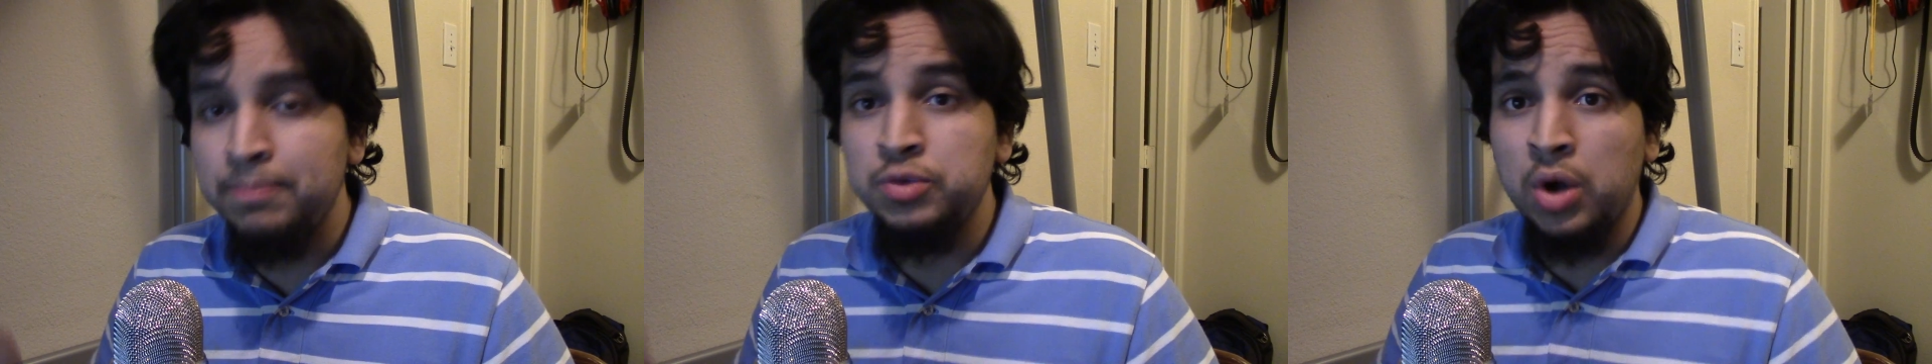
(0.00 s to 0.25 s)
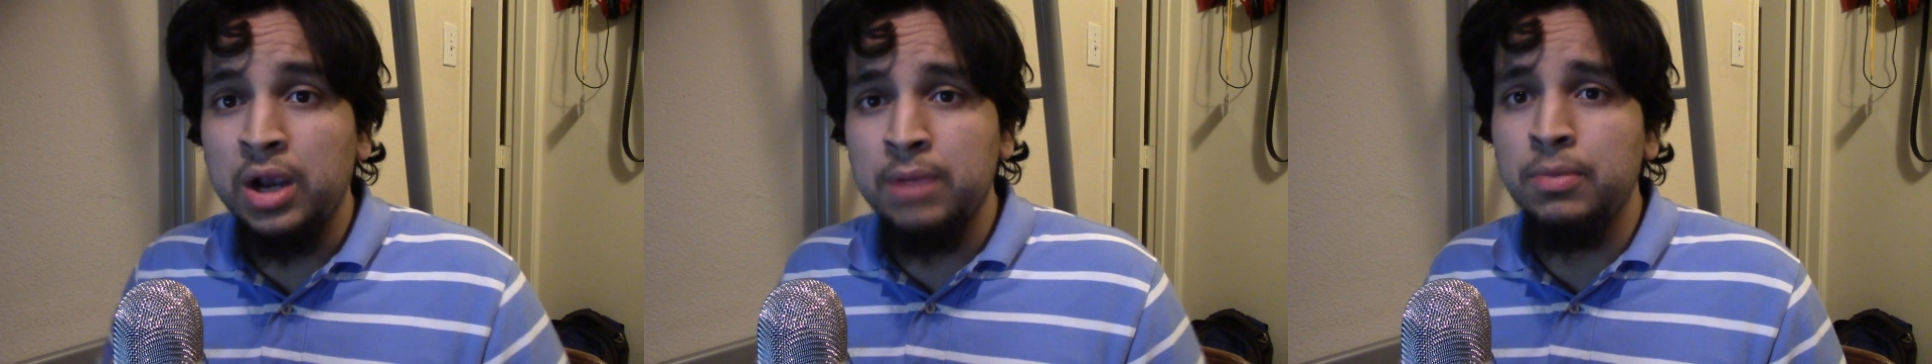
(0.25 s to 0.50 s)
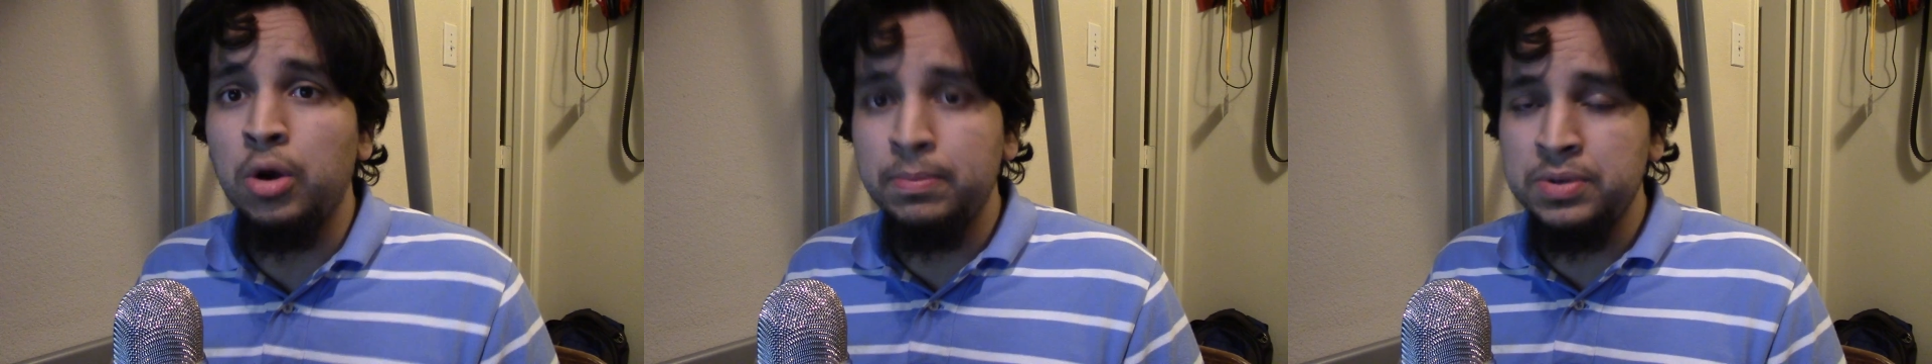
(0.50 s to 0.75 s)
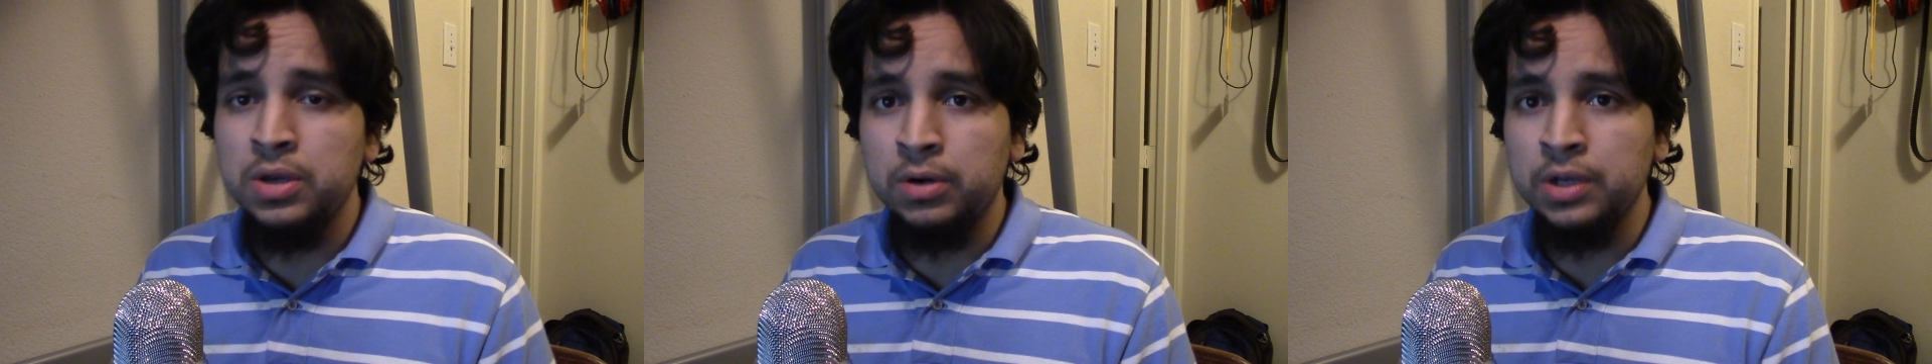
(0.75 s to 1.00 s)
Dragon Ball
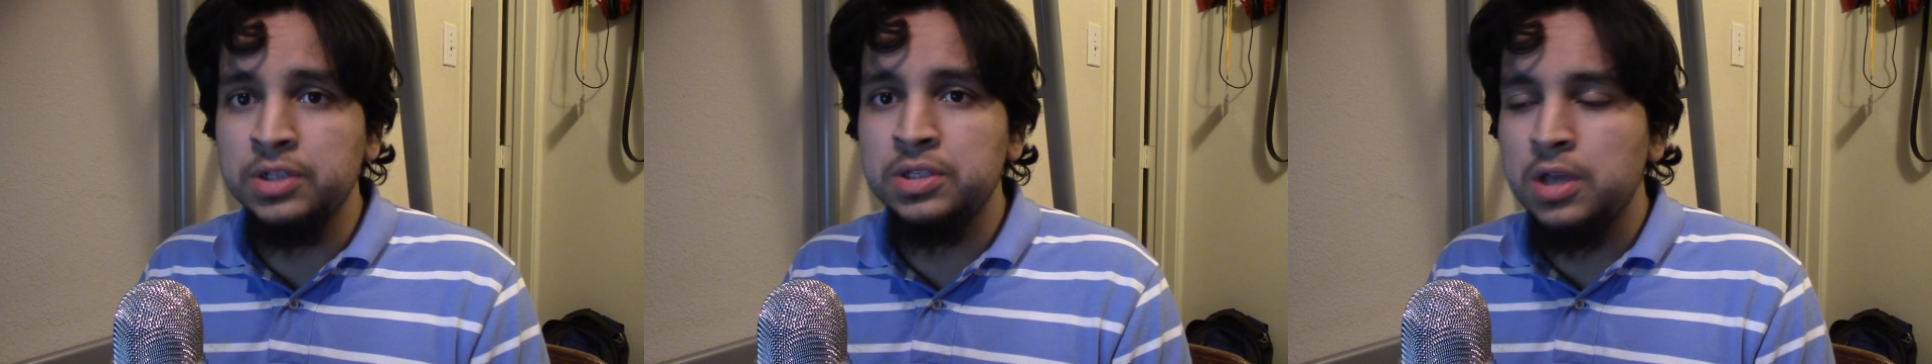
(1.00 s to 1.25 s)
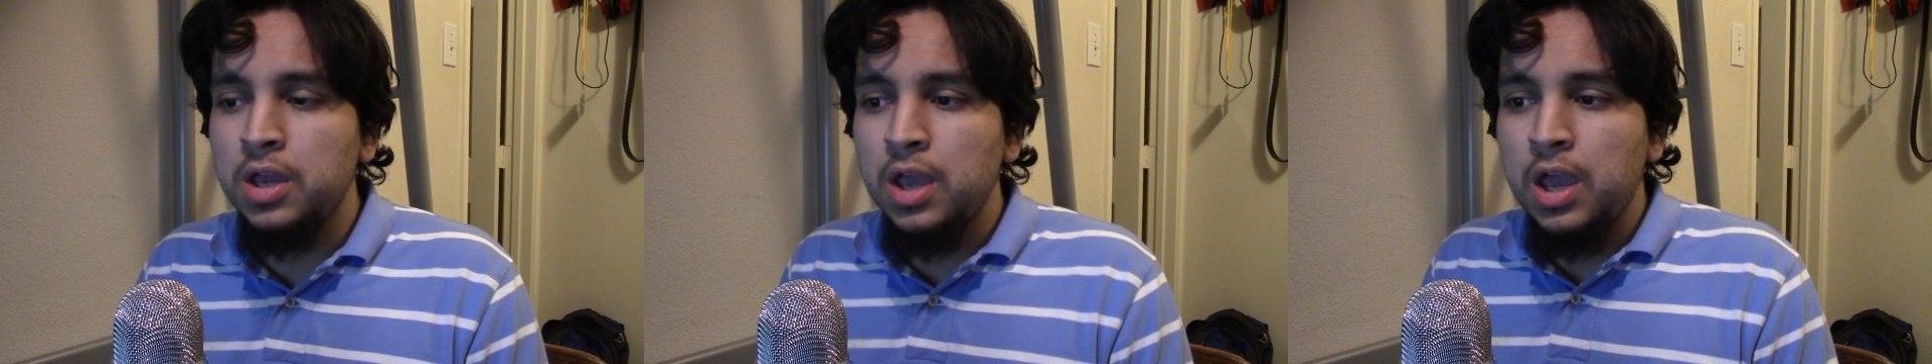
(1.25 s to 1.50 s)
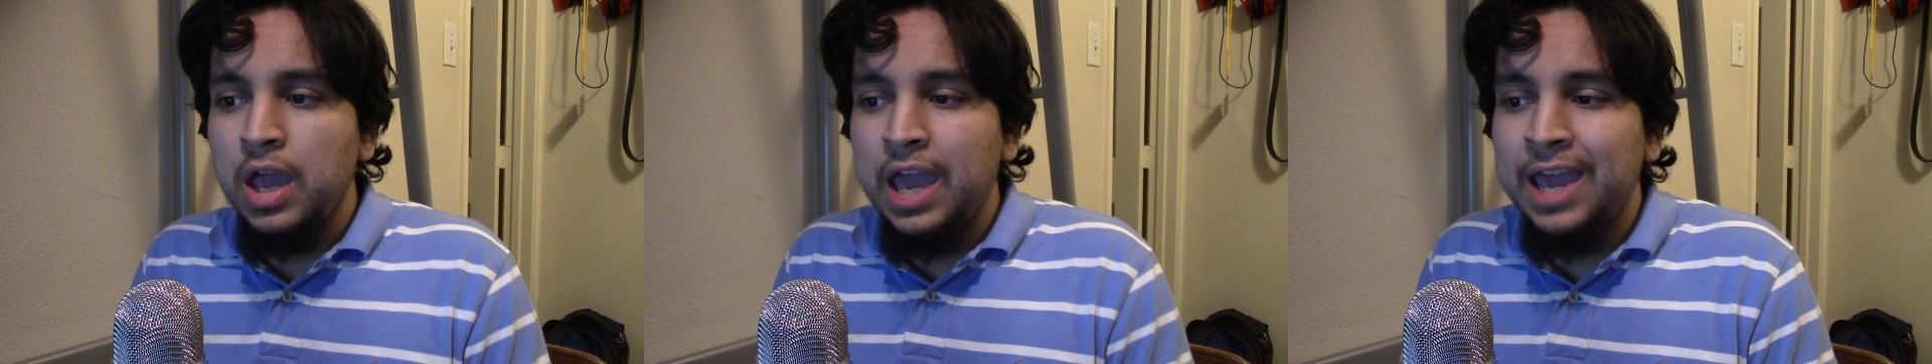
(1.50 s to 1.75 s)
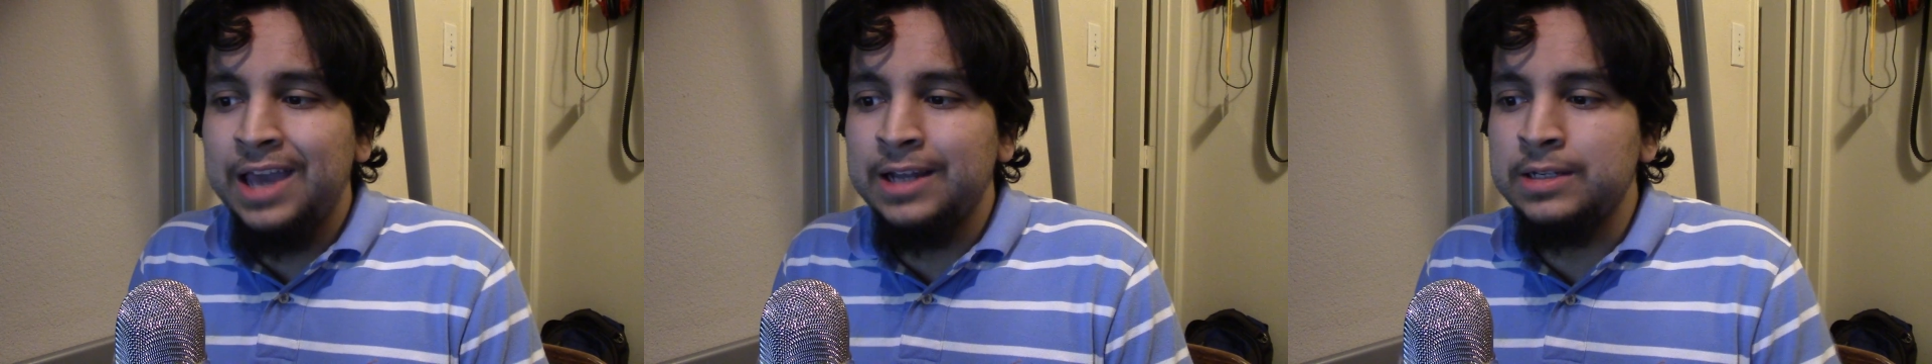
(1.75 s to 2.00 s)
purist,
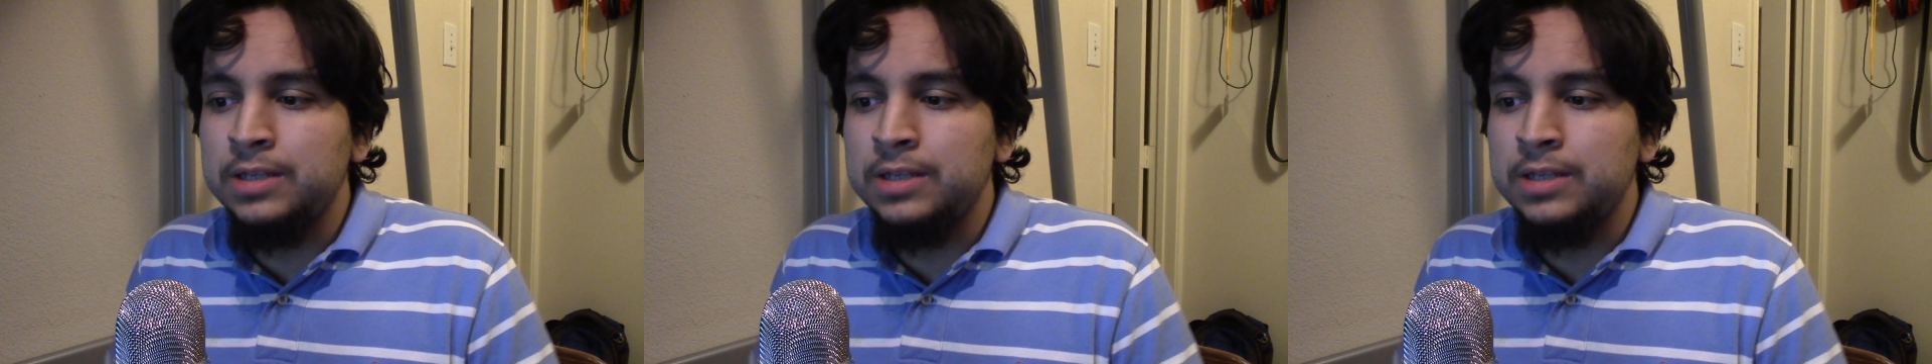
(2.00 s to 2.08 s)
and